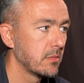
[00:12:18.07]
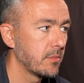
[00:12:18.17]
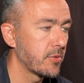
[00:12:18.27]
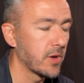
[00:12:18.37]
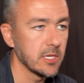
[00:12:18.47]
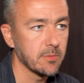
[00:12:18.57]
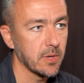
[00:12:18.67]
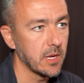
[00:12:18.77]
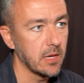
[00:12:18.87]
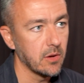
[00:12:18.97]
prize
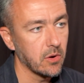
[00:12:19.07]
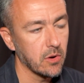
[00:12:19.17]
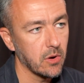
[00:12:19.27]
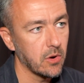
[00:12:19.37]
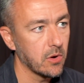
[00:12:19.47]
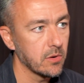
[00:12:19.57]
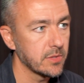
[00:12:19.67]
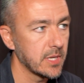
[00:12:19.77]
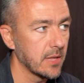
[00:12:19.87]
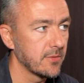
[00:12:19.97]
money or
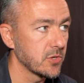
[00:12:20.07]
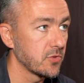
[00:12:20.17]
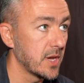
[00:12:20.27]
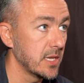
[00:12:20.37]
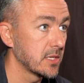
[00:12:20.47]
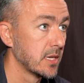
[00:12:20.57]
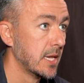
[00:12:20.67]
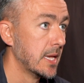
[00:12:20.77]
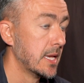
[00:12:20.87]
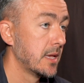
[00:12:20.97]
television rights.
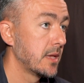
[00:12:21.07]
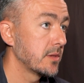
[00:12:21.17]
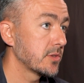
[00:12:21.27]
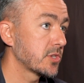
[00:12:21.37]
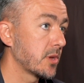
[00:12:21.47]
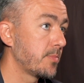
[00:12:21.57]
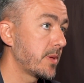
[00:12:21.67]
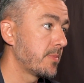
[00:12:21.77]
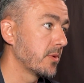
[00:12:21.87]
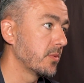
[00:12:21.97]
Some
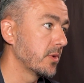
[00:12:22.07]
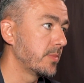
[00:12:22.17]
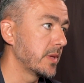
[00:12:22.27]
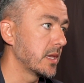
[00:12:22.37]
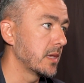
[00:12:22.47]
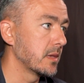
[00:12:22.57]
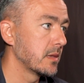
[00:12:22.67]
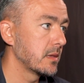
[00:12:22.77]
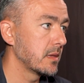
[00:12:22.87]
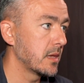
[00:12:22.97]
people will be
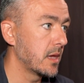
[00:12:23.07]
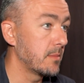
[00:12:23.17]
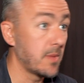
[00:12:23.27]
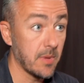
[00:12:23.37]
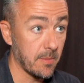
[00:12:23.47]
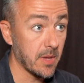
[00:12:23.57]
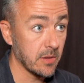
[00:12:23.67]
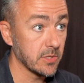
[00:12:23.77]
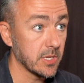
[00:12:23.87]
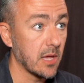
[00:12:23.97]
maybe a bit
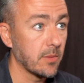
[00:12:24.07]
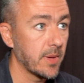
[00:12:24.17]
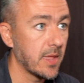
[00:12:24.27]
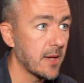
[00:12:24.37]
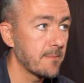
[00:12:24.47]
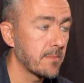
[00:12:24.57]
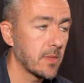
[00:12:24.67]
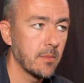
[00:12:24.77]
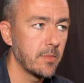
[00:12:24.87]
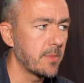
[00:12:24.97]
unsettled by that.
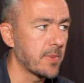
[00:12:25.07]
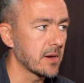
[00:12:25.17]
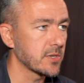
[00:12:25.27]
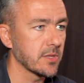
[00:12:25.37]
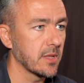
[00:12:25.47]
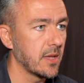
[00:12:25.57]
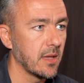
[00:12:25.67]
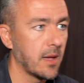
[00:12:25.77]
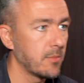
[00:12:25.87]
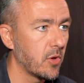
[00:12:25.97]
Me personally,
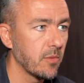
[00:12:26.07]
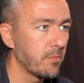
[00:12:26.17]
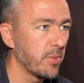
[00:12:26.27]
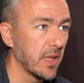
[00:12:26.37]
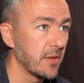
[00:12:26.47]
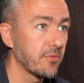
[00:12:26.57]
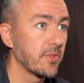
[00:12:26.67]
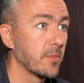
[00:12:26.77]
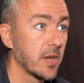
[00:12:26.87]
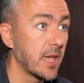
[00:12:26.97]
I'm not playing for
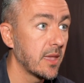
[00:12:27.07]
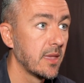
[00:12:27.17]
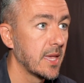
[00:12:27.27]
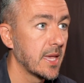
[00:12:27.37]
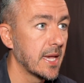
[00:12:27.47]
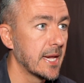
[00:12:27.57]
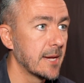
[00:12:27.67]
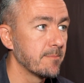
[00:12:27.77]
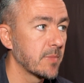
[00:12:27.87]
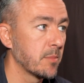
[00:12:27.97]
the money.
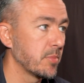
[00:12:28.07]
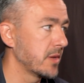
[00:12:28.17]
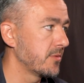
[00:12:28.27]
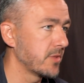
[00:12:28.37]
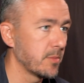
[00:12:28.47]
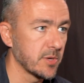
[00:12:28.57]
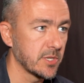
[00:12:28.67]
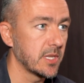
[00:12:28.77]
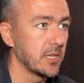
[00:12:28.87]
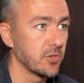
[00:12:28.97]
I'm playing for the
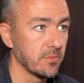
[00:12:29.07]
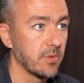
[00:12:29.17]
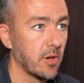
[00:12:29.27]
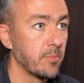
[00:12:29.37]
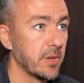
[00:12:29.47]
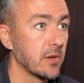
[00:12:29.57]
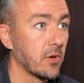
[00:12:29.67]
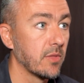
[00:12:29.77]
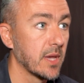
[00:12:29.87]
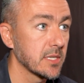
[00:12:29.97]
prestige of being
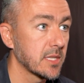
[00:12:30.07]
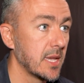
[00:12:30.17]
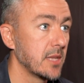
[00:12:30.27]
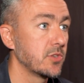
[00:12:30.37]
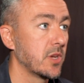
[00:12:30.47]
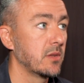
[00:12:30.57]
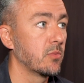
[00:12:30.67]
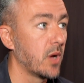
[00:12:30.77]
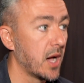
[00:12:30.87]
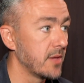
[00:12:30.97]
on that stage and
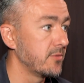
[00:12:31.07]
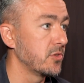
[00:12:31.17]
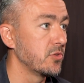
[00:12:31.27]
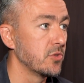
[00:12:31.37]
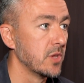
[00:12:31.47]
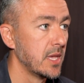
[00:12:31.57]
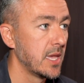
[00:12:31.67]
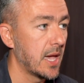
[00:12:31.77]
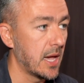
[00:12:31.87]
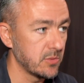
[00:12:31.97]
what I view
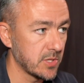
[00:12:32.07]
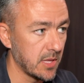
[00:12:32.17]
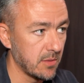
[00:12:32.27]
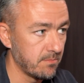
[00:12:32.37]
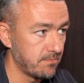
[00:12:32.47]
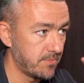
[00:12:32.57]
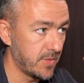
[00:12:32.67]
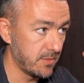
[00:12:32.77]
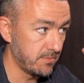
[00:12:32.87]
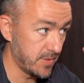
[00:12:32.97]
outside
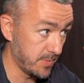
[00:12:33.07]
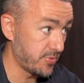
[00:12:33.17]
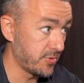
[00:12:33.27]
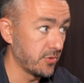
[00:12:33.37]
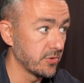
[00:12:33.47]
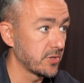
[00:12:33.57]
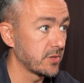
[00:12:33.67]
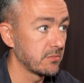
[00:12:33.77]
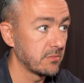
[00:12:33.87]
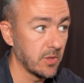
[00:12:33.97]
the
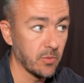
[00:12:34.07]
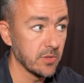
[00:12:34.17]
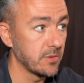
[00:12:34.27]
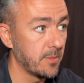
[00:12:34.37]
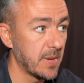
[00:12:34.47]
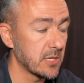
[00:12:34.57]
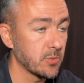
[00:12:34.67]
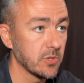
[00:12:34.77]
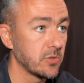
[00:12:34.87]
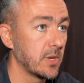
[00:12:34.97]
pros, the best
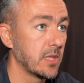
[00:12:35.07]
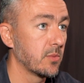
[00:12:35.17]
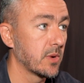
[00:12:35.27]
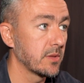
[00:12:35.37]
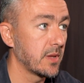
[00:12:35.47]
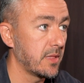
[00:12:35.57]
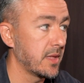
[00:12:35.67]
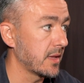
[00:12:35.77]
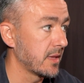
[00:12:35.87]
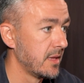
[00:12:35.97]
1-2-8 in the world. I
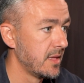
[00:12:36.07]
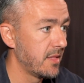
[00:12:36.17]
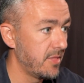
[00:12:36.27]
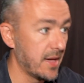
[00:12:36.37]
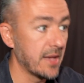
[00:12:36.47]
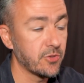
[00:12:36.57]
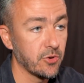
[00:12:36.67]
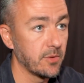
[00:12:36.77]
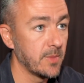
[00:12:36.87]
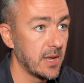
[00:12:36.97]
think that
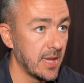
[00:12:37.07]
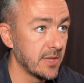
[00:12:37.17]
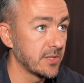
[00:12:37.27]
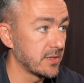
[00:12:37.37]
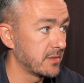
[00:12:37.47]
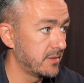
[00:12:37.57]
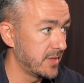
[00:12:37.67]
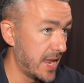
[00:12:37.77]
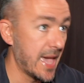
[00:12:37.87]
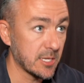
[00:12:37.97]
tournament is
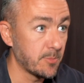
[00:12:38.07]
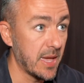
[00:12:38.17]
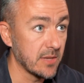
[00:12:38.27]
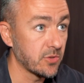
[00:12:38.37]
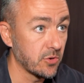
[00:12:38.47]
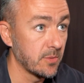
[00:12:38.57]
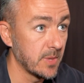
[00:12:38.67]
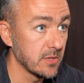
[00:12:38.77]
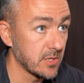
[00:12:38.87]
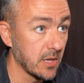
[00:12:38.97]
the next best
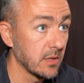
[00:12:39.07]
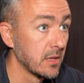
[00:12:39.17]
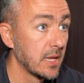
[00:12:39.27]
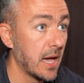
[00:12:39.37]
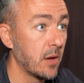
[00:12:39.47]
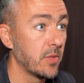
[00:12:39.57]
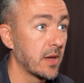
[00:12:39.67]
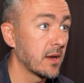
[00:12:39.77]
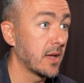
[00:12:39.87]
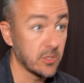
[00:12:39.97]
tournament still out
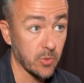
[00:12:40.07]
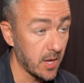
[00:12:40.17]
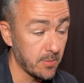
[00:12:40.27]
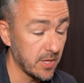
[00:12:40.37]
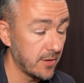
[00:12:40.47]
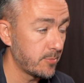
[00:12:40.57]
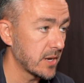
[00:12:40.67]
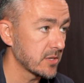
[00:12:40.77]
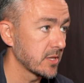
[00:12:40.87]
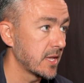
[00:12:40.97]
there. That's what I believe
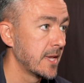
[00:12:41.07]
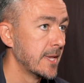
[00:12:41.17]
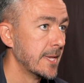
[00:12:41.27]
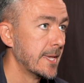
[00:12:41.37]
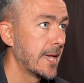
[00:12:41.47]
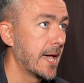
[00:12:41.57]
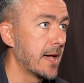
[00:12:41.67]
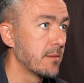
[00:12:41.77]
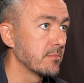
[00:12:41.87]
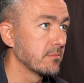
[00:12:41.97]
personally.
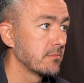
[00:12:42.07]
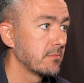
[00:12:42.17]
And